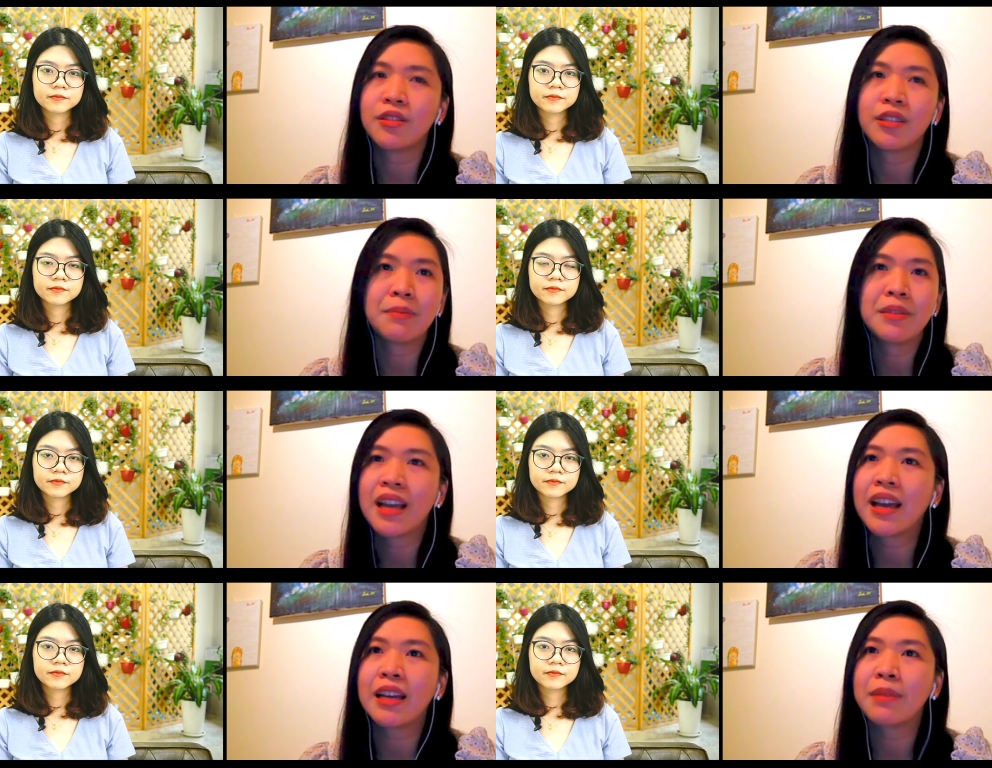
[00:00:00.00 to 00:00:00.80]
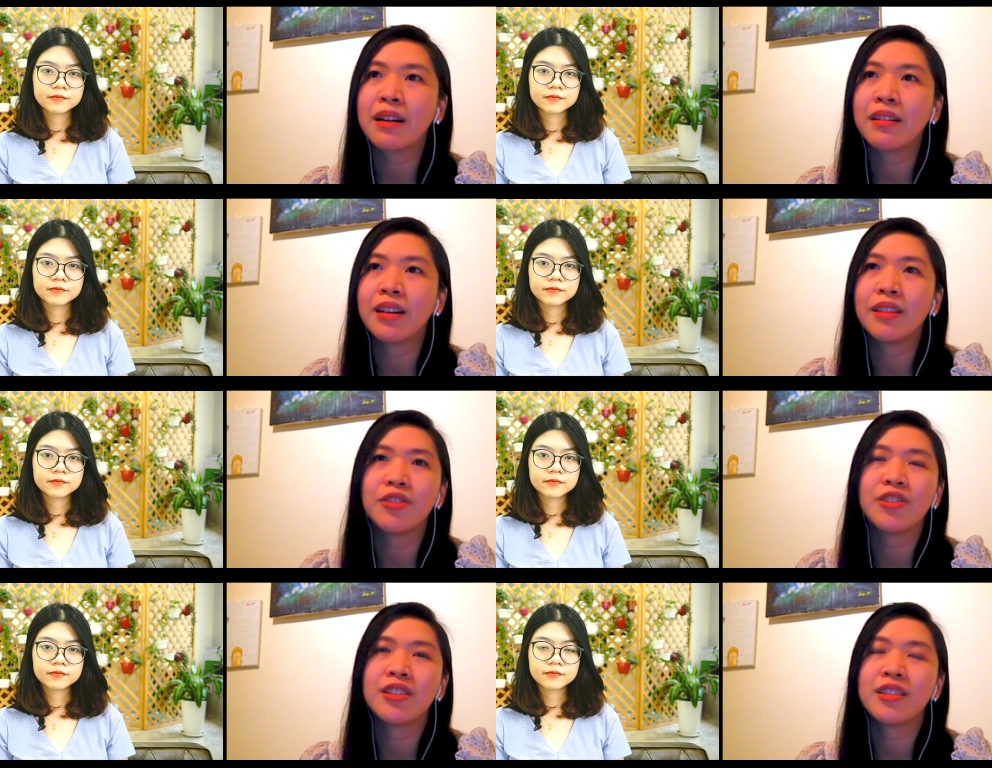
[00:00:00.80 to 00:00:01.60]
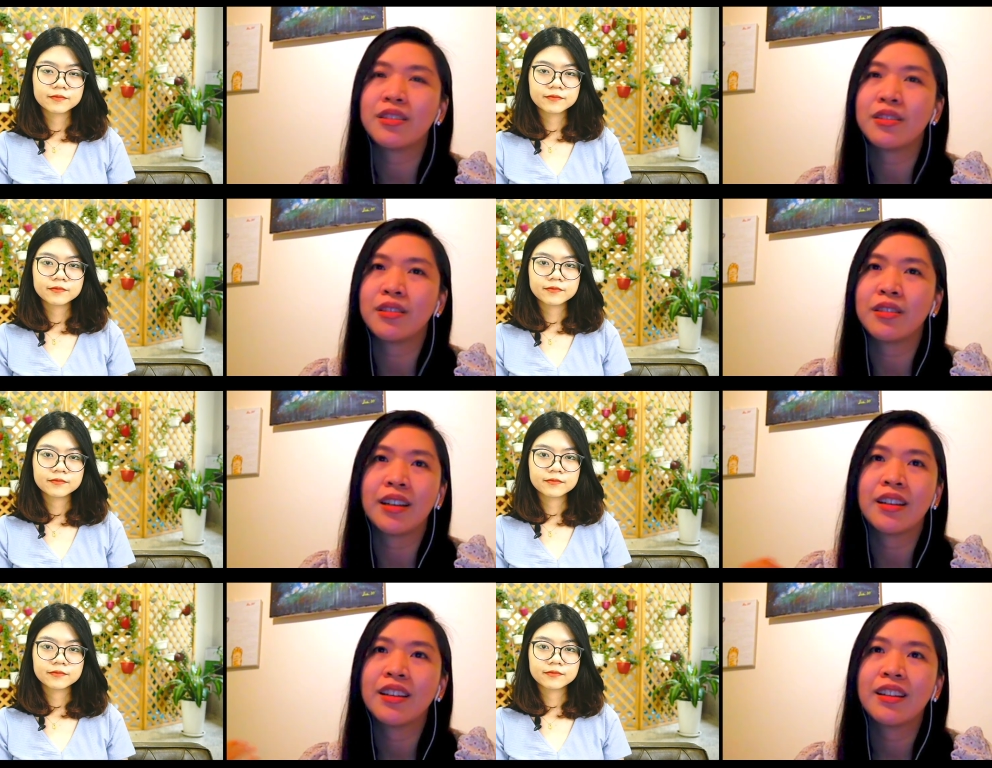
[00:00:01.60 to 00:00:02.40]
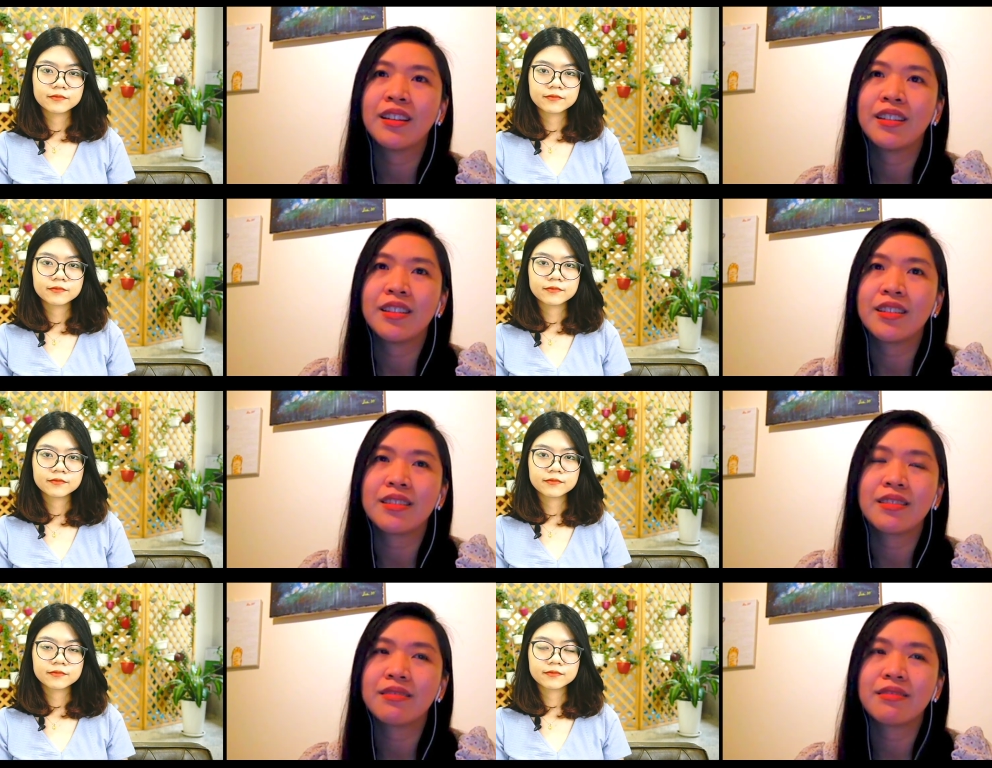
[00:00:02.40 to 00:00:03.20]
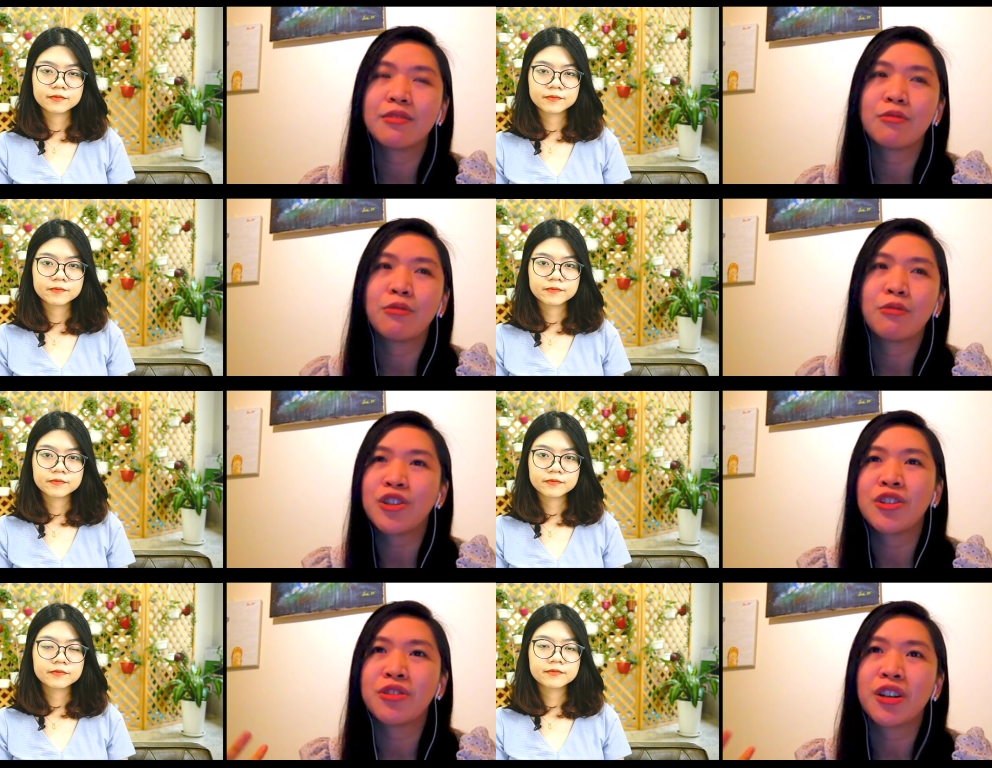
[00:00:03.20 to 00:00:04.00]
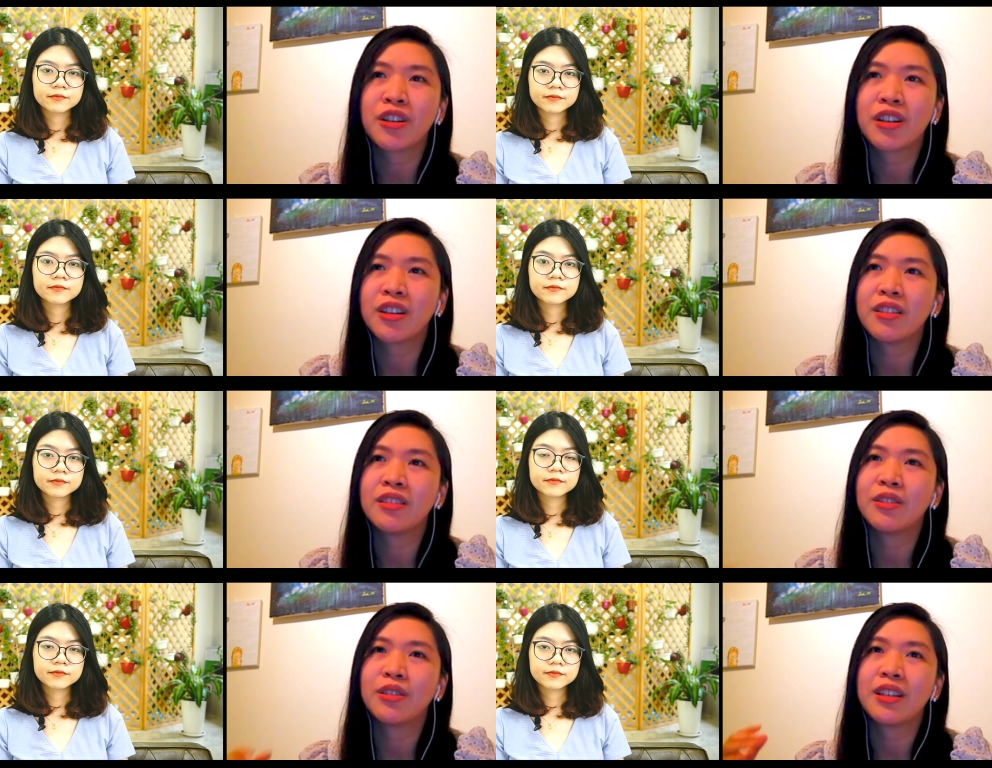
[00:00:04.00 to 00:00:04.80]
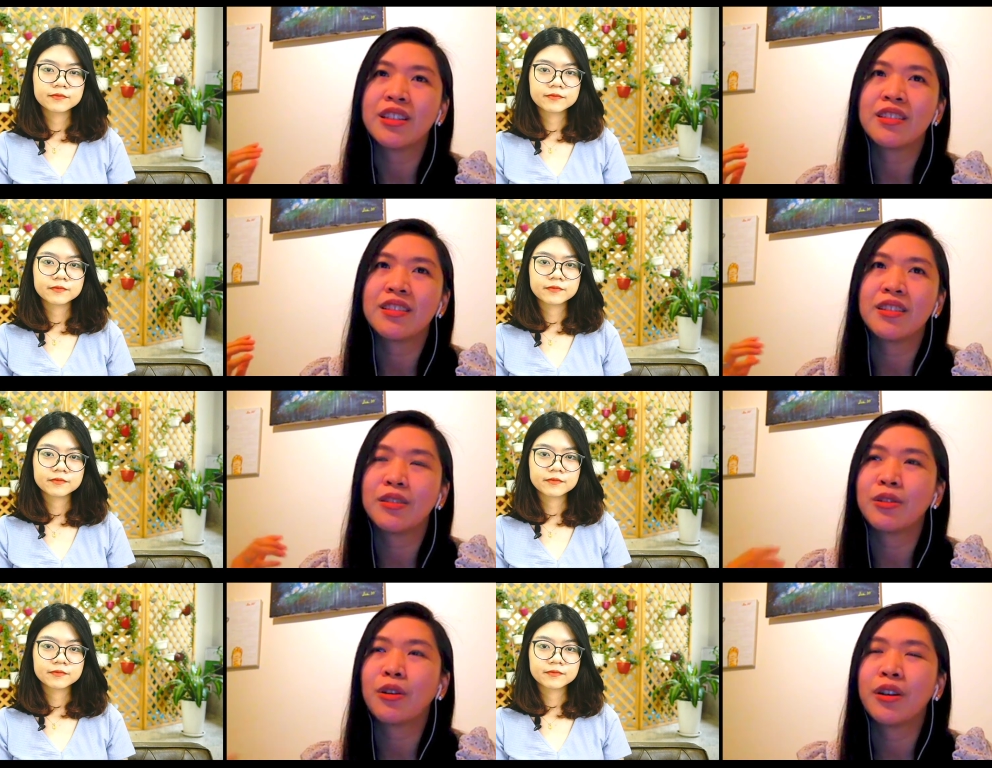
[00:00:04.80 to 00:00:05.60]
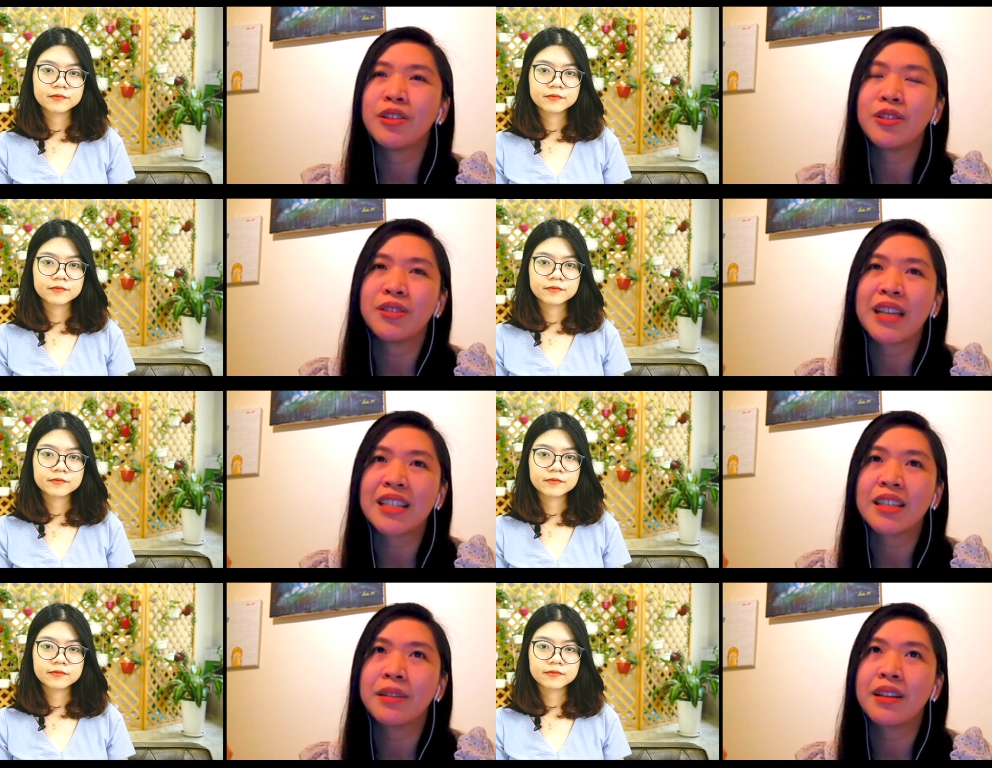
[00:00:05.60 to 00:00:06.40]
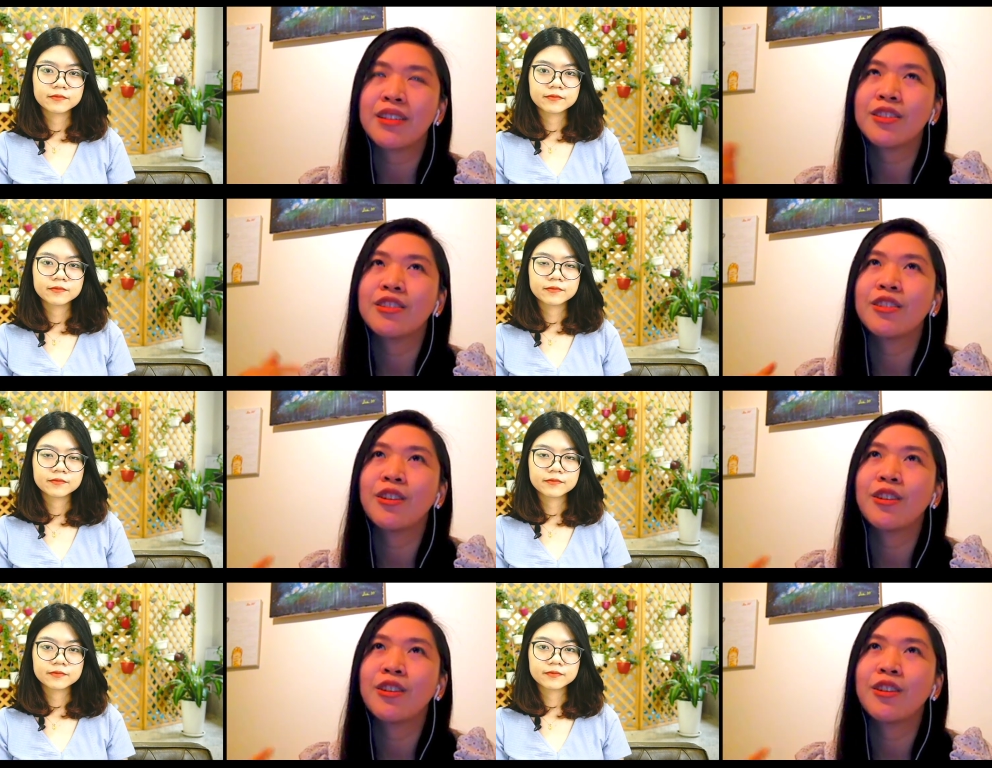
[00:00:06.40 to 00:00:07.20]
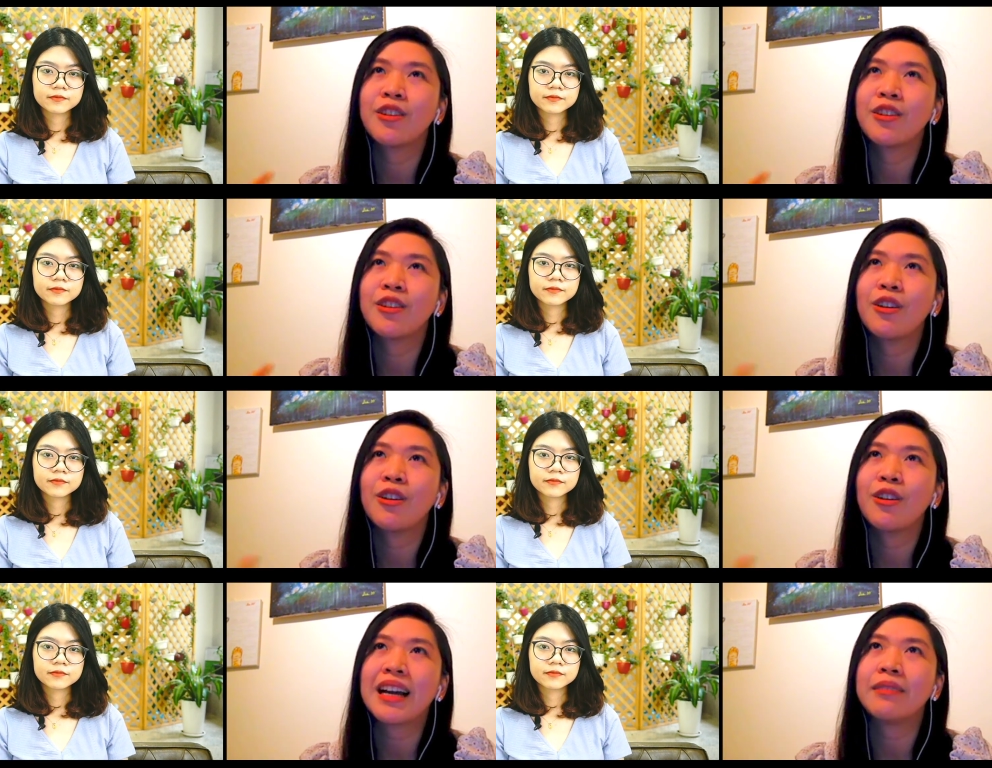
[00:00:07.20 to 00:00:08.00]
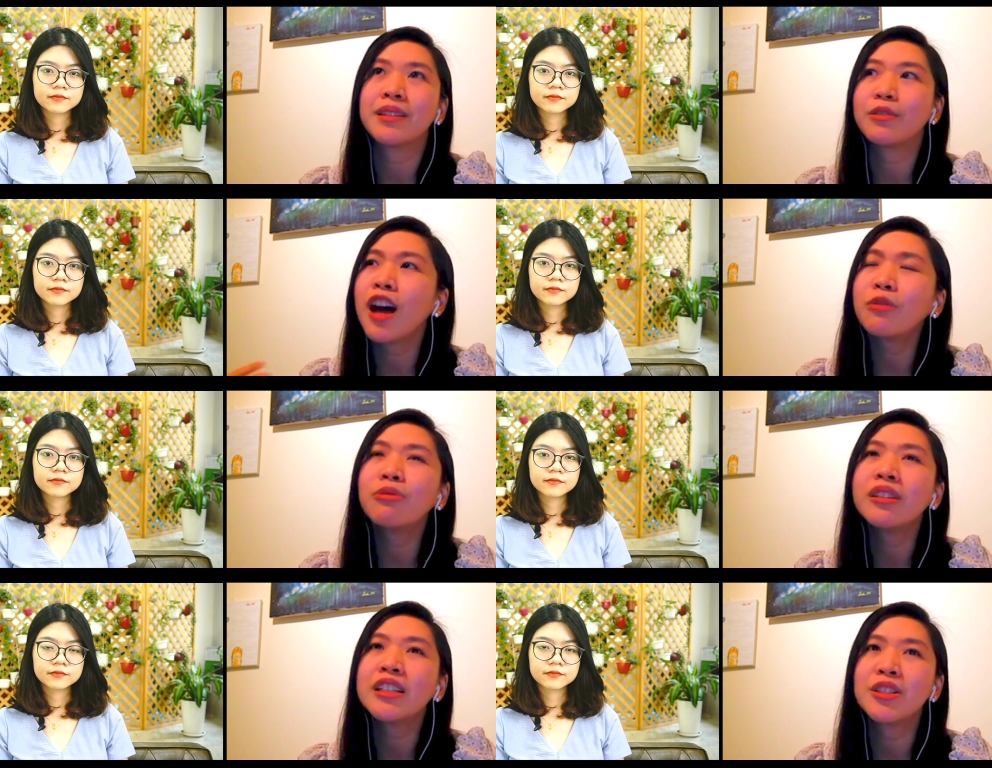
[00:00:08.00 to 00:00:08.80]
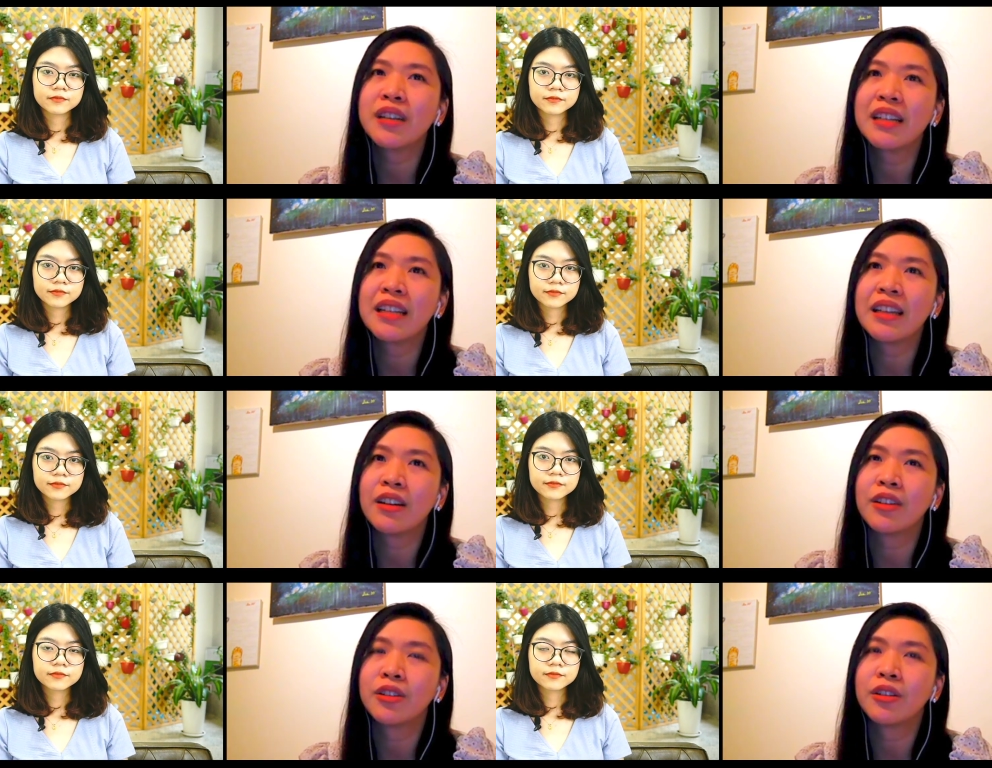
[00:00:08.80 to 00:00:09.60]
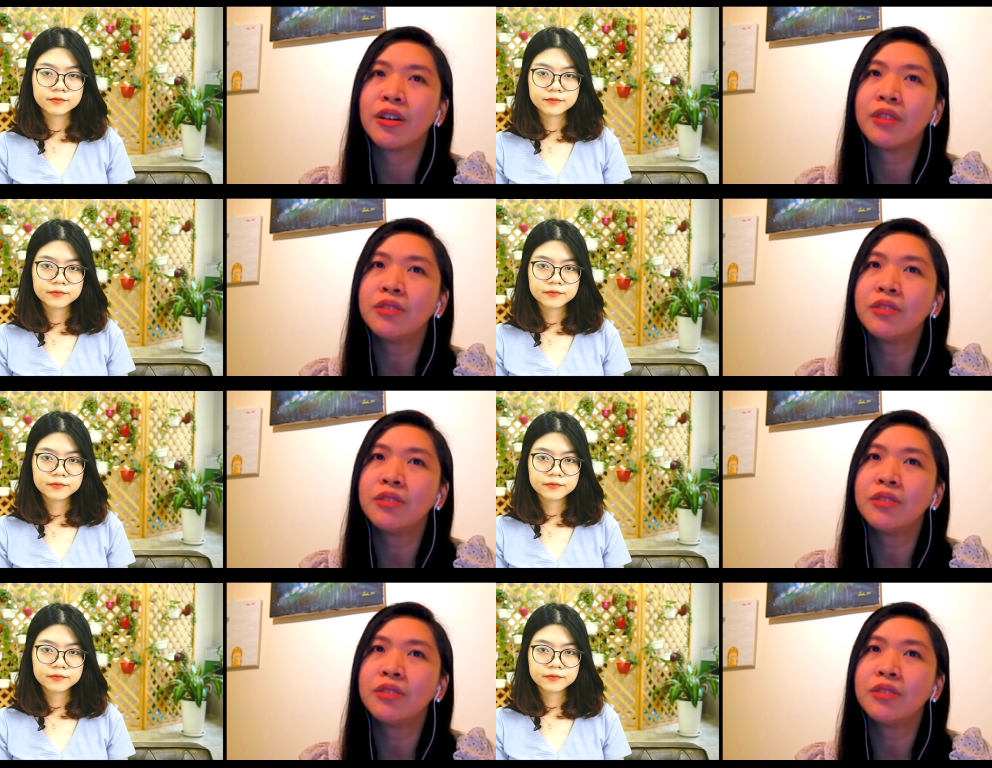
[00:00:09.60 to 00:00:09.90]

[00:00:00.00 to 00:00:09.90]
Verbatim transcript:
Speaker 1: know keep saying about it, if you just you know like just watching tutorial or just you know going to tech seminars, so not really do anything on your own,